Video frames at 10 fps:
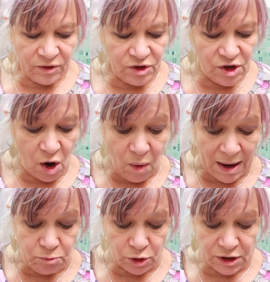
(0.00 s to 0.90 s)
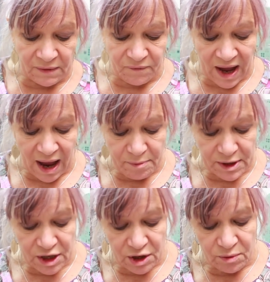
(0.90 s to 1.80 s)
No, I wouldn't if I were
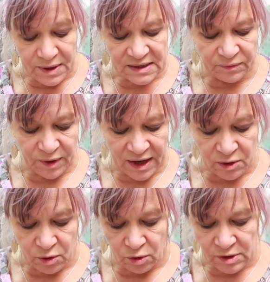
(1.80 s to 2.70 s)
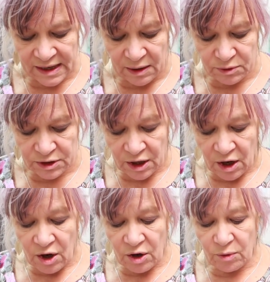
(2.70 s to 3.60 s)
you, his friend called out,
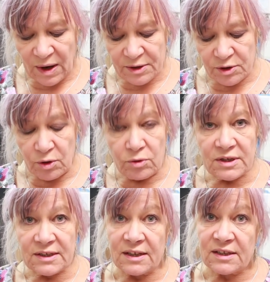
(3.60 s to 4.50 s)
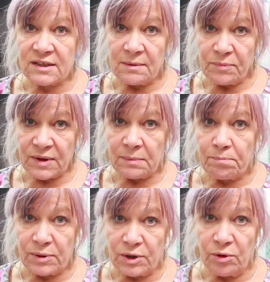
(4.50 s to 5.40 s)
who had noticed that
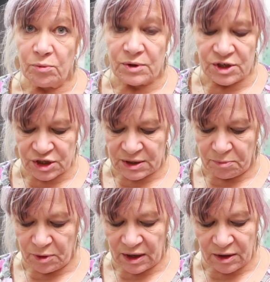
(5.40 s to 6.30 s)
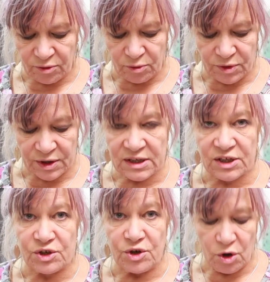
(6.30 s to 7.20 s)
something blue was shimmering through the
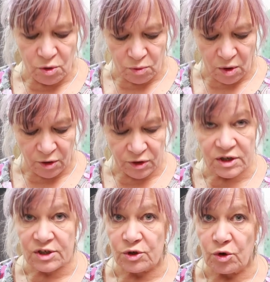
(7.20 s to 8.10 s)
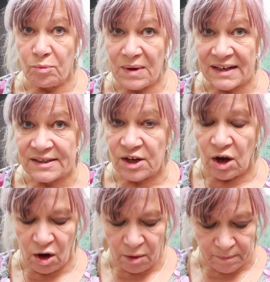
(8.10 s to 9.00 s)
snow on the snowman's
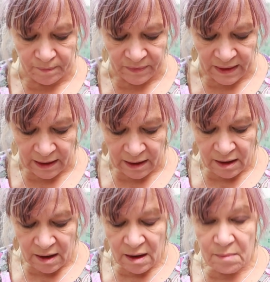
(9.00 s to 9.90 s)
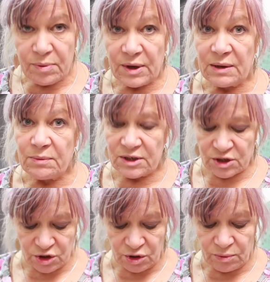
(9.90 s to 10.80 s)
arm. But he
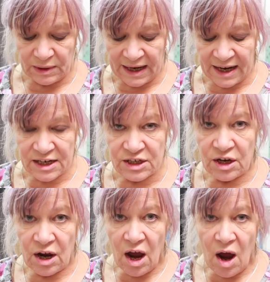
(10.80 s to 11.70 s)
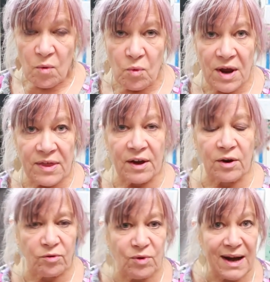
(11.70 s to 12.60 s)
was too late. With a
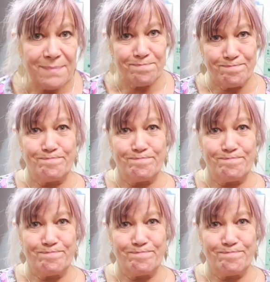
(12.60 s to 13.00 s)
great